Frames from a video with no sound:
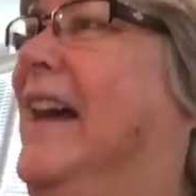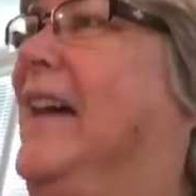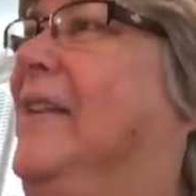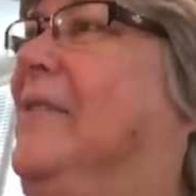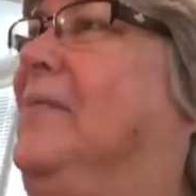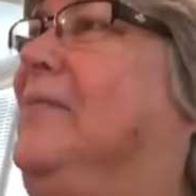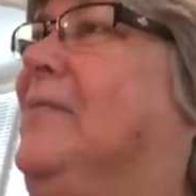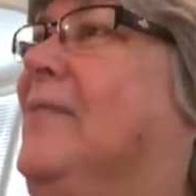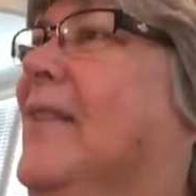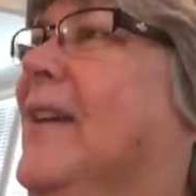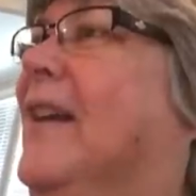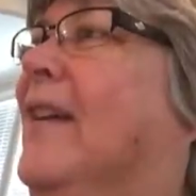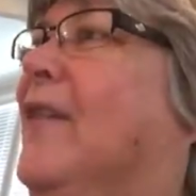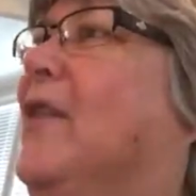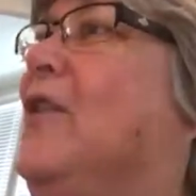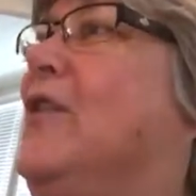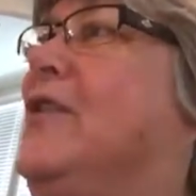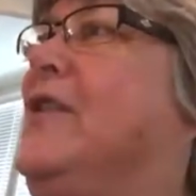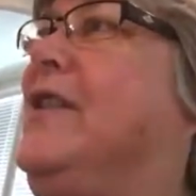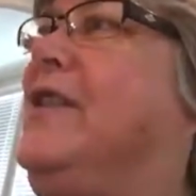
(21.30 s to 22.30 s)
of
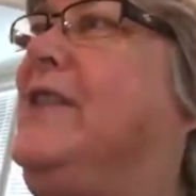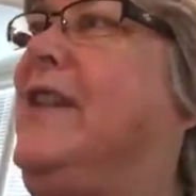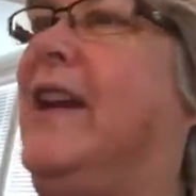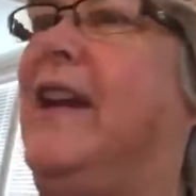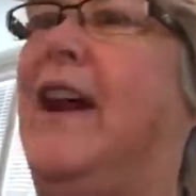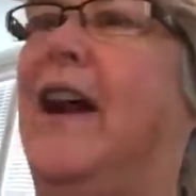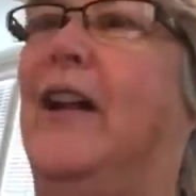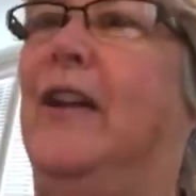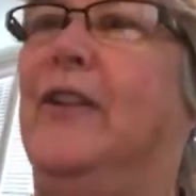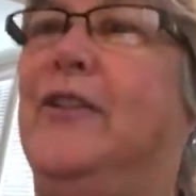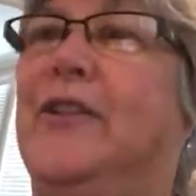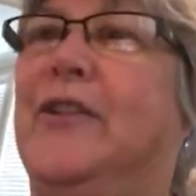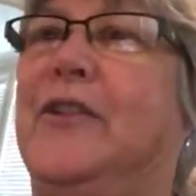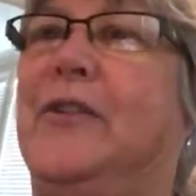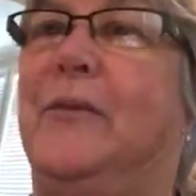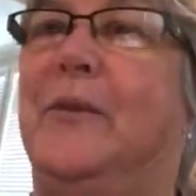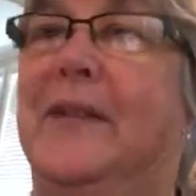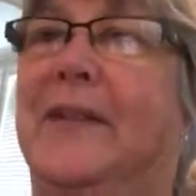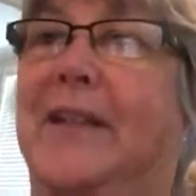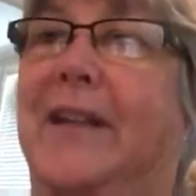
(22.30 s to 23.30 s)
course, a
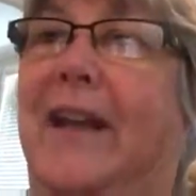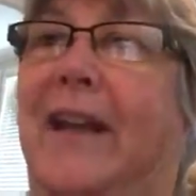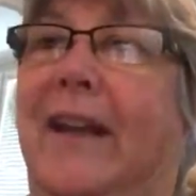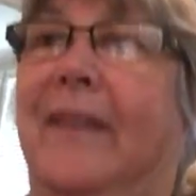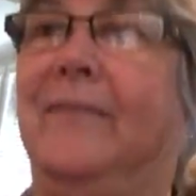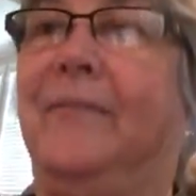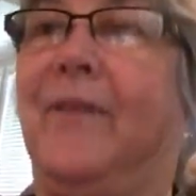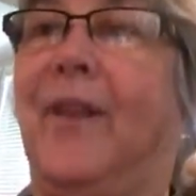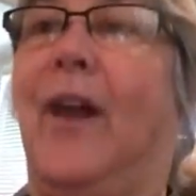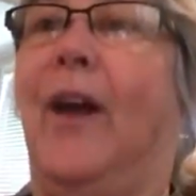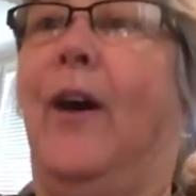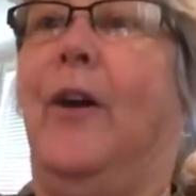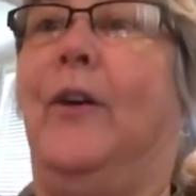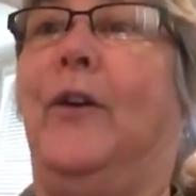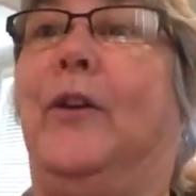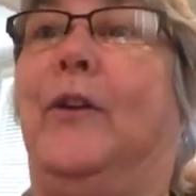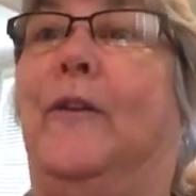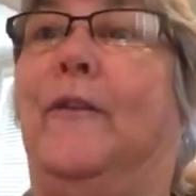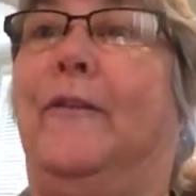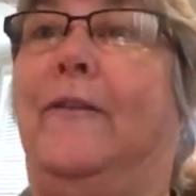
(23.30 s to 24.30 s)
psychologist would say, oh,
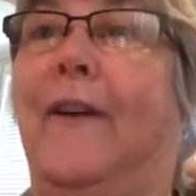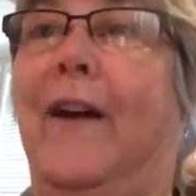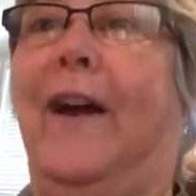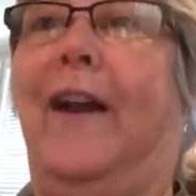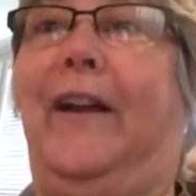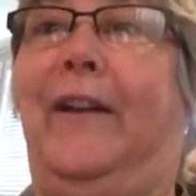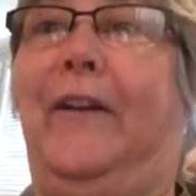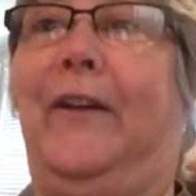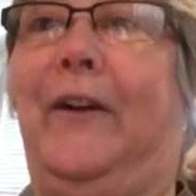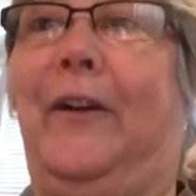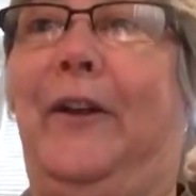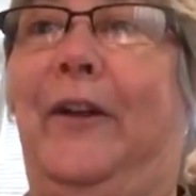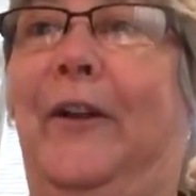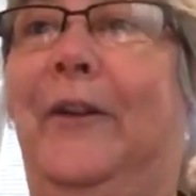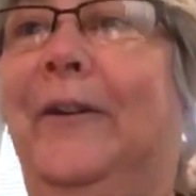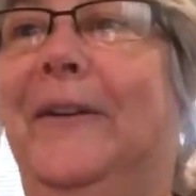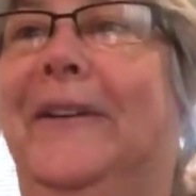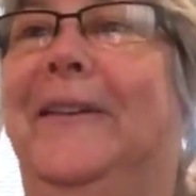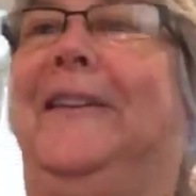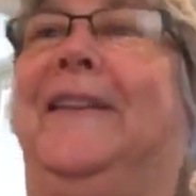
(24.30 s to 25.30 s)
you're fine, are
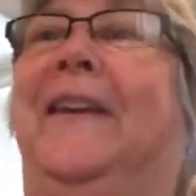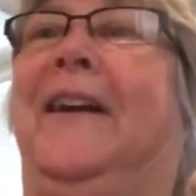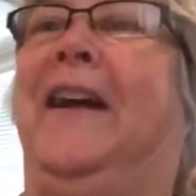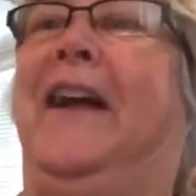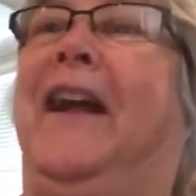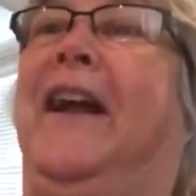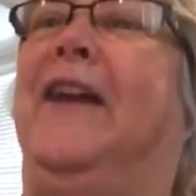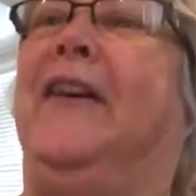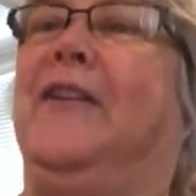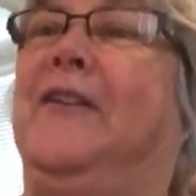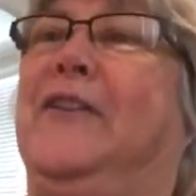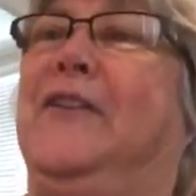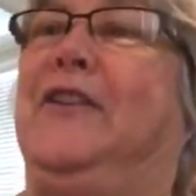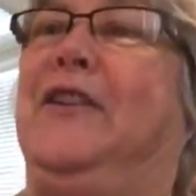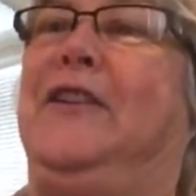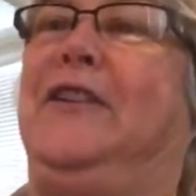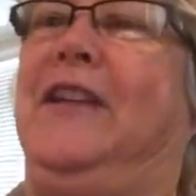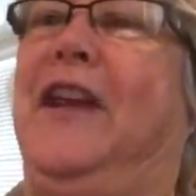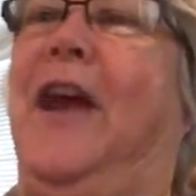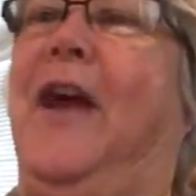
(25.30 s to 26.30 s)
you? Here,
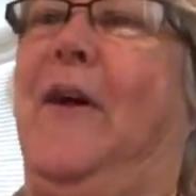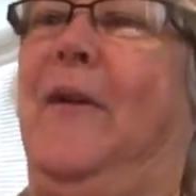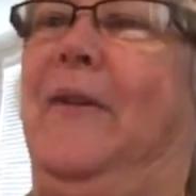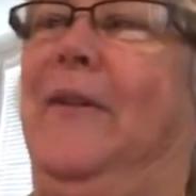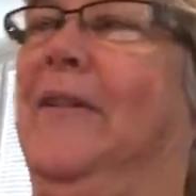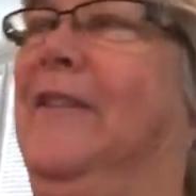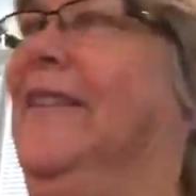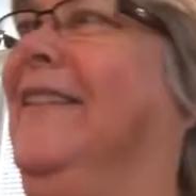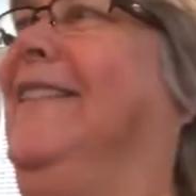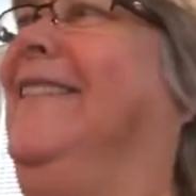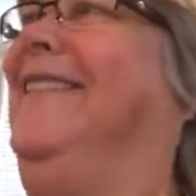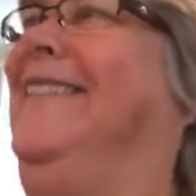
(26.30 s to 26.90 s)
sit down.